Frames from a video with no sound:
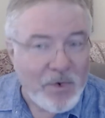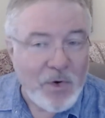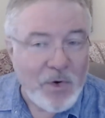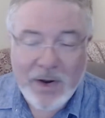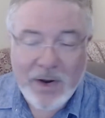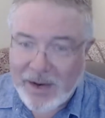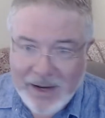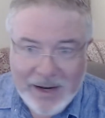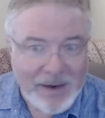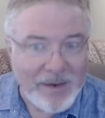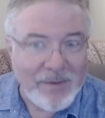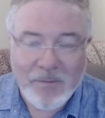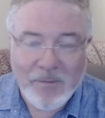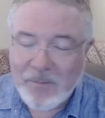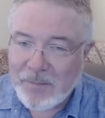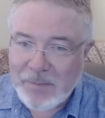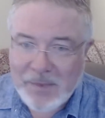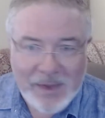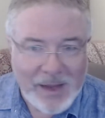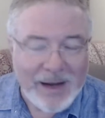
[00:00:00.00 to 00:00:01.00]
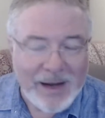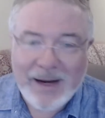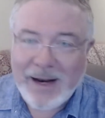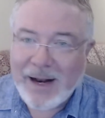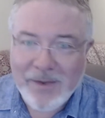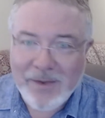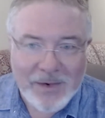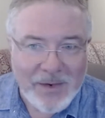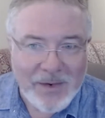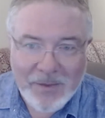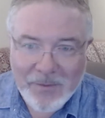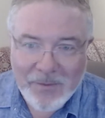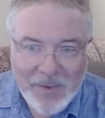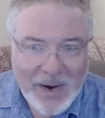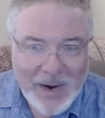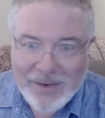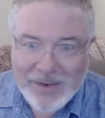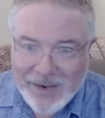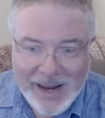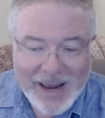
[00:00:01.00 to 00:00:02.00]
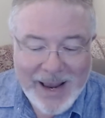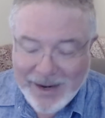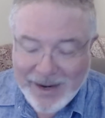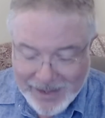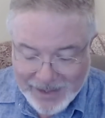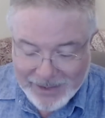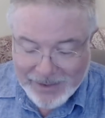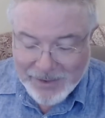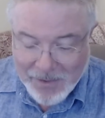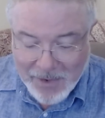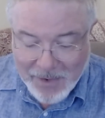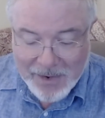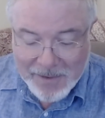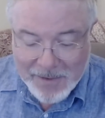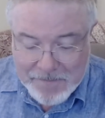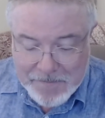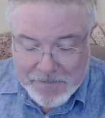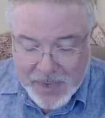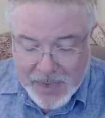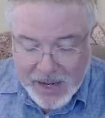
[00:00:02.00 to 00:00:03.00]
Boy, another way you can't ignore.